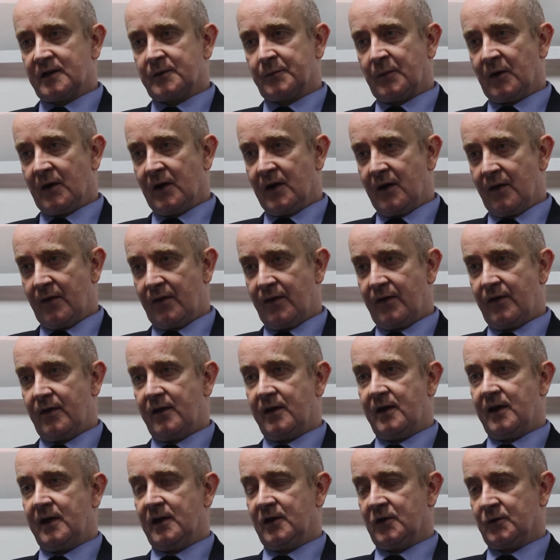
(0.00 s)
path
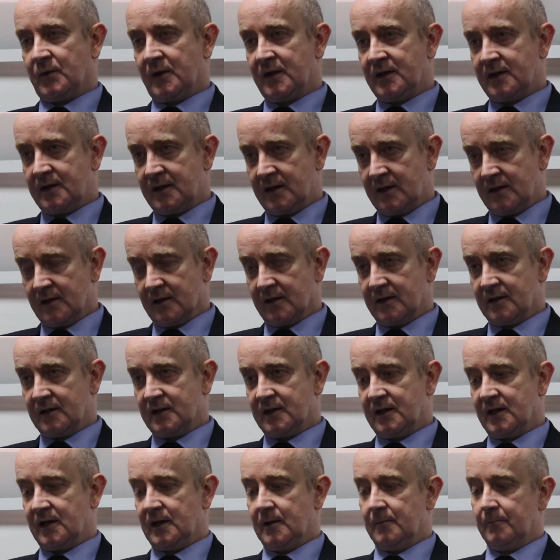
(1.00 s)
in
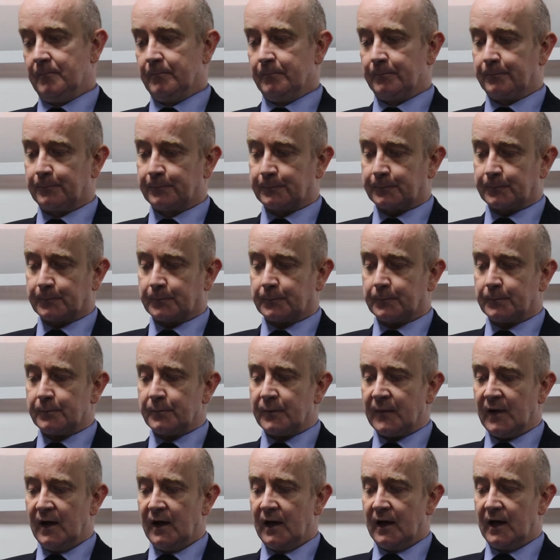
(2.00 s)
2019,
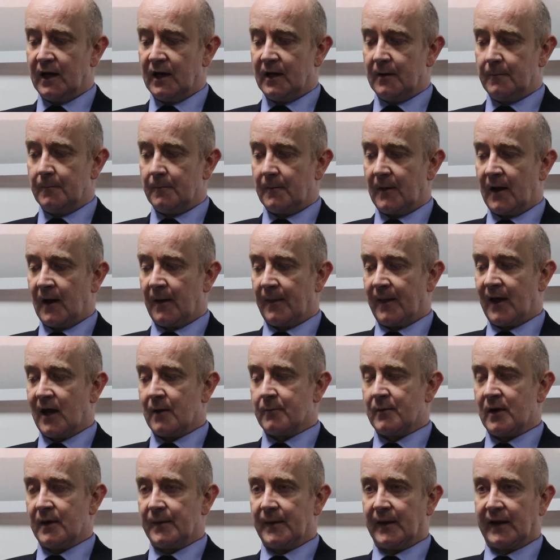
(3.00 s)
and
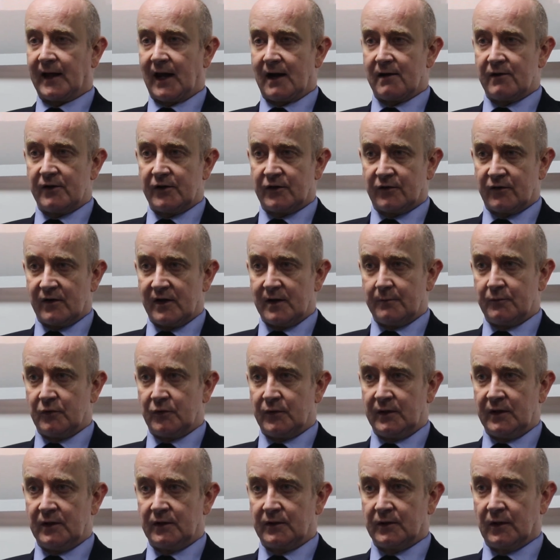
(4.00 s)
that made the carry trade
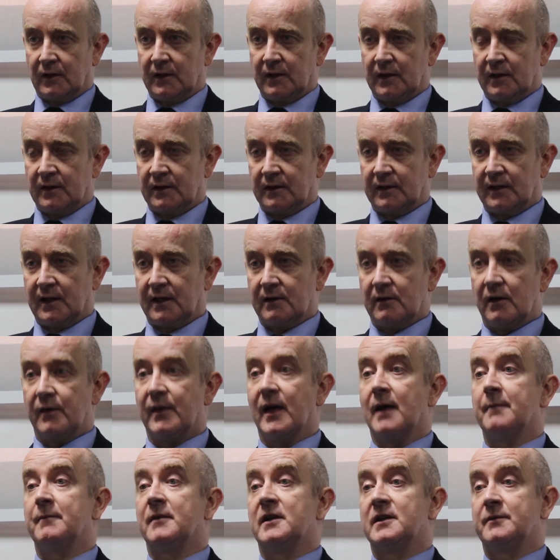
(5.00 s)
between dollar and naira
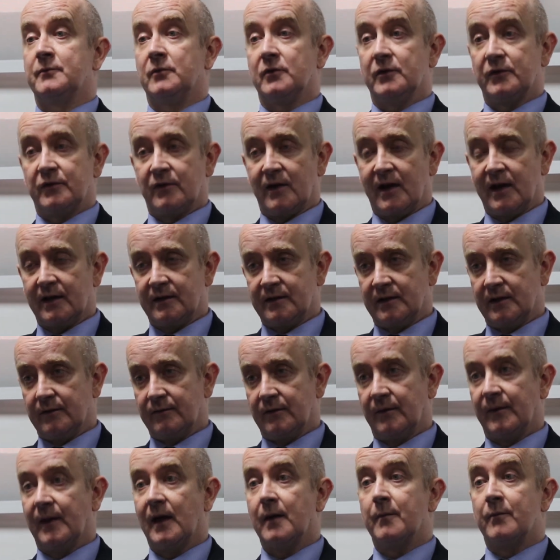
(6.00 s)
that much more attractive,
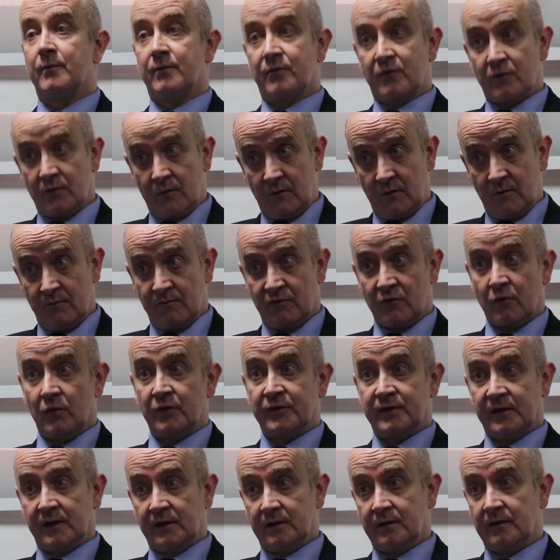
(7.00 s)
and that
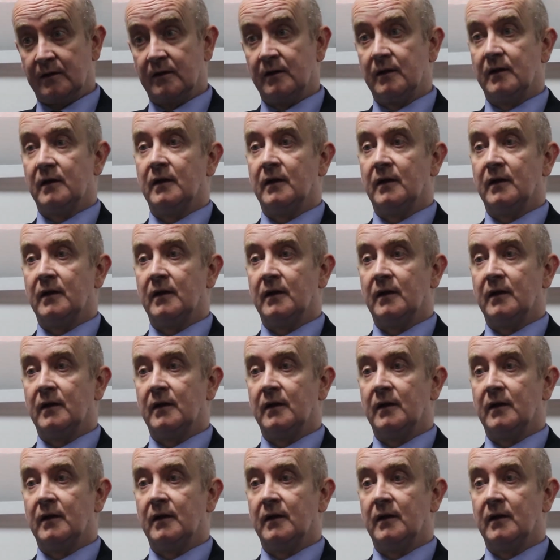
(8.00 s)
brought in